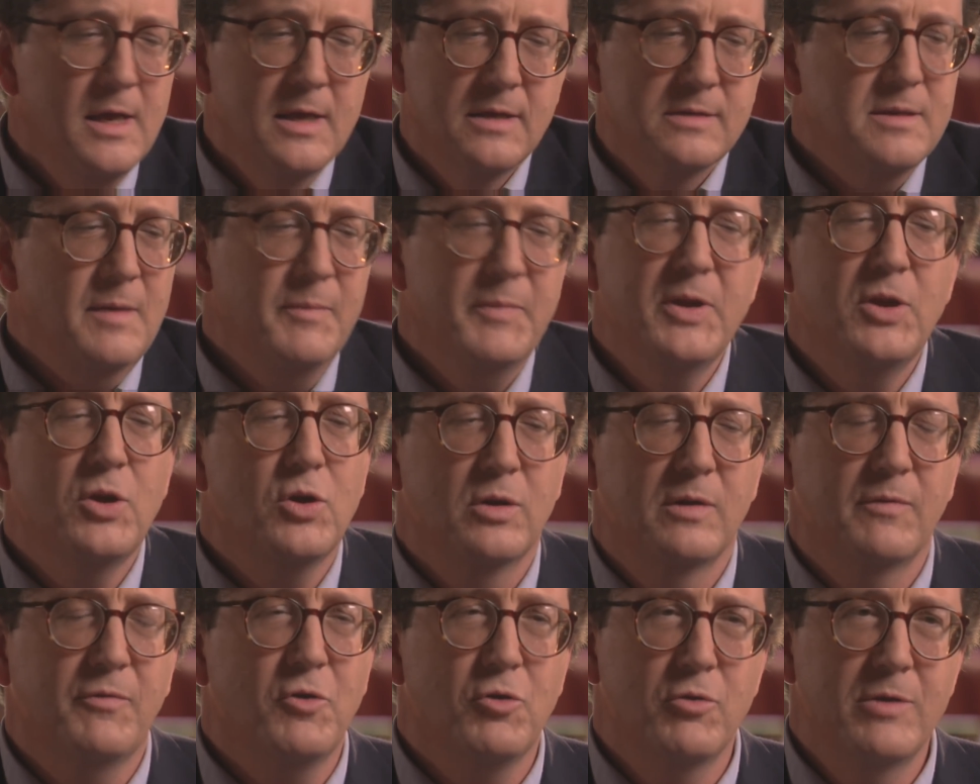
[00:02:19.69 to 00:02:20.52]
Something
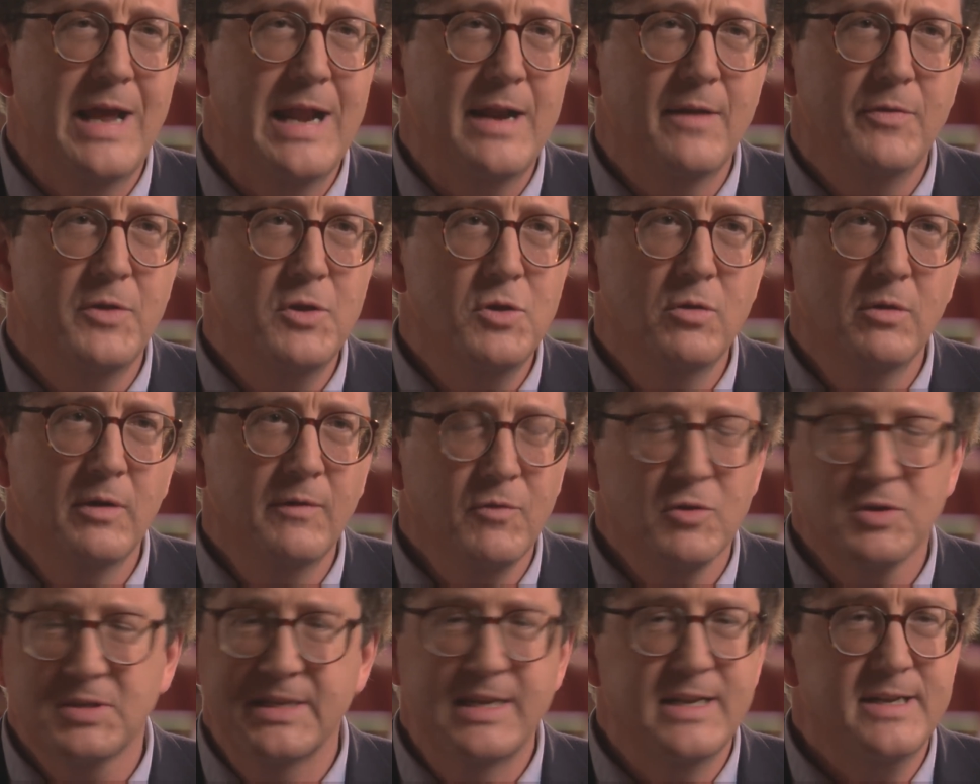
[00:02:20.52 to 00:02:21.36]
could have created the
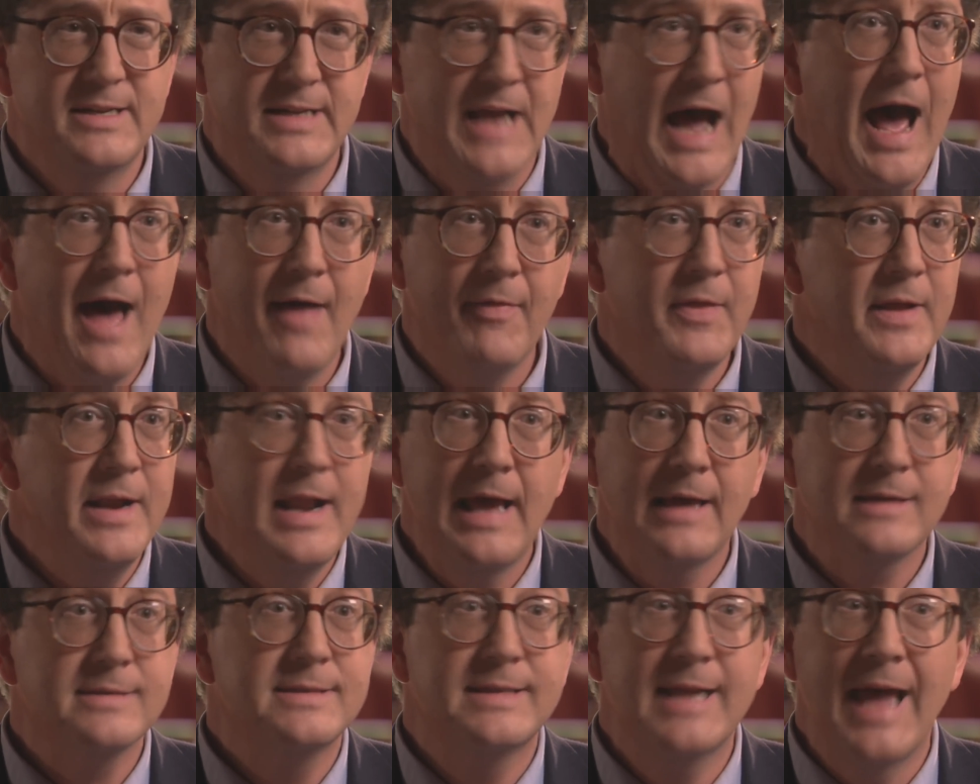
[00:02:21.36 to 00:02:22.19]
universe and died the
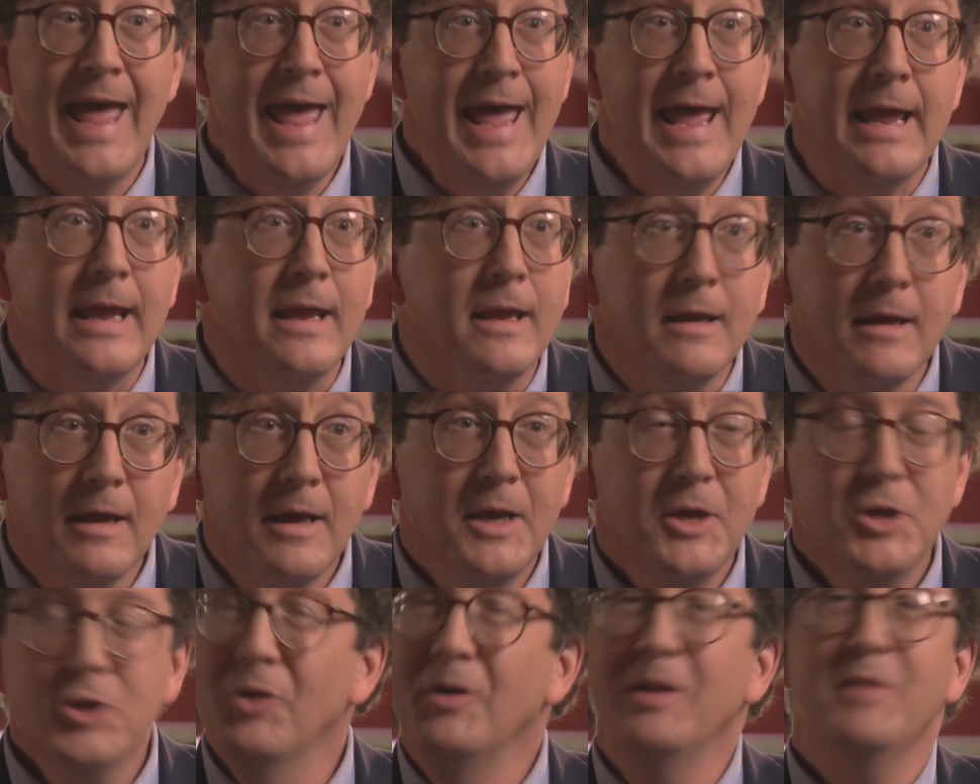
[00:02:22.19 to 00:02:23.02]
next day.
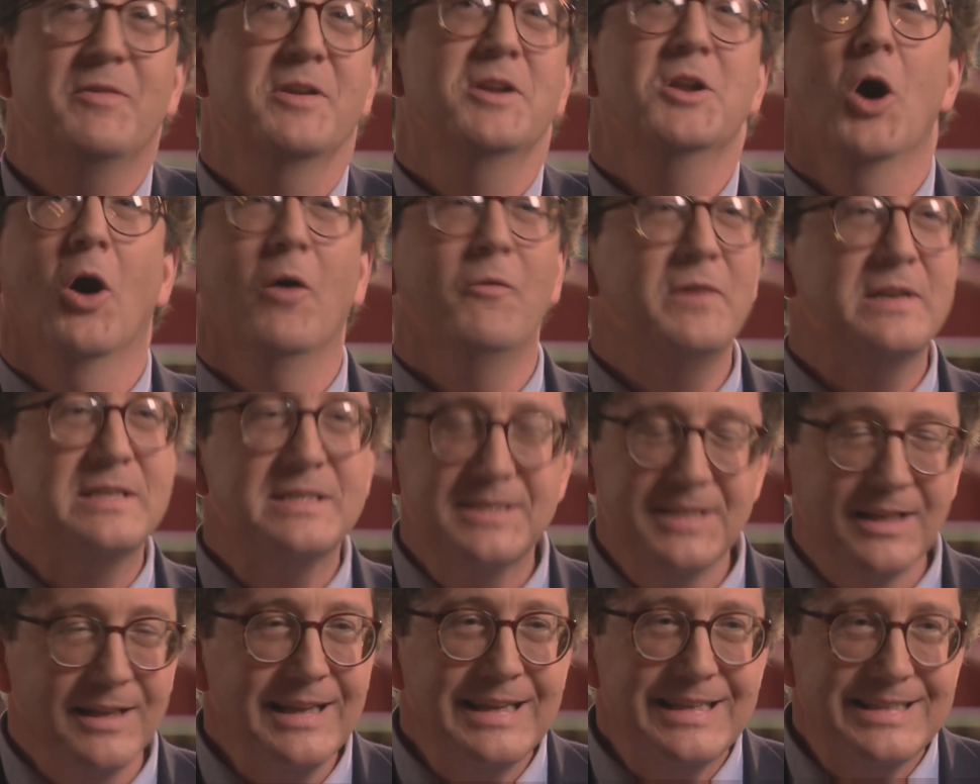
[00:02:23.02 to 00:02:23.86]
Yeah. You don't even know if it
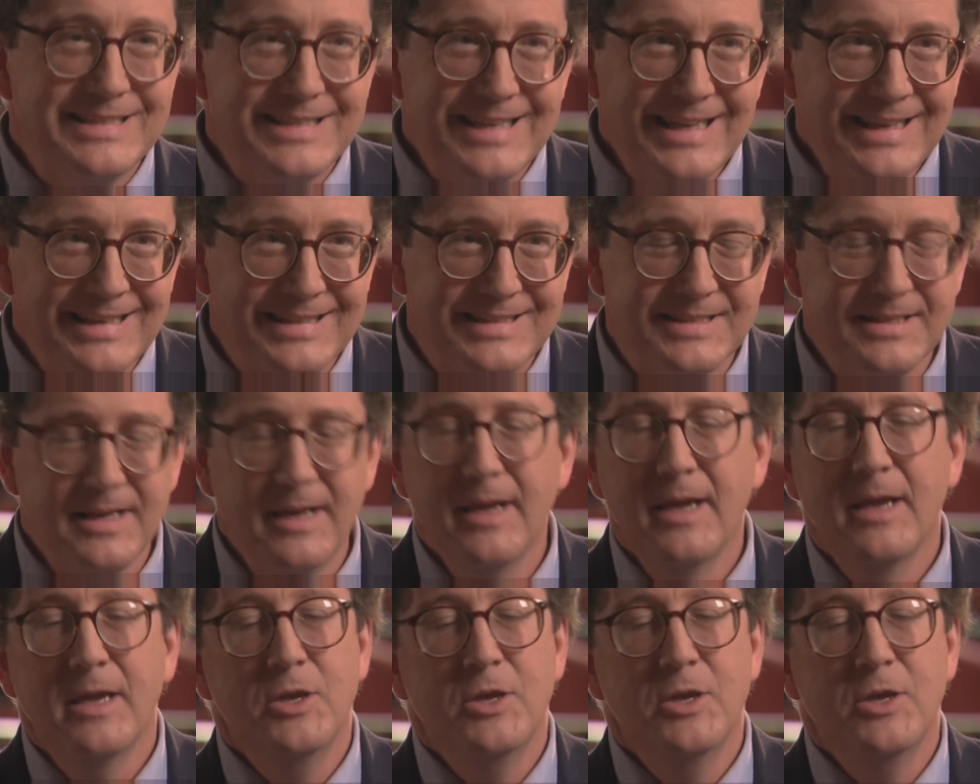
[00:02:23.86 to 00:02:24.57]
still exists.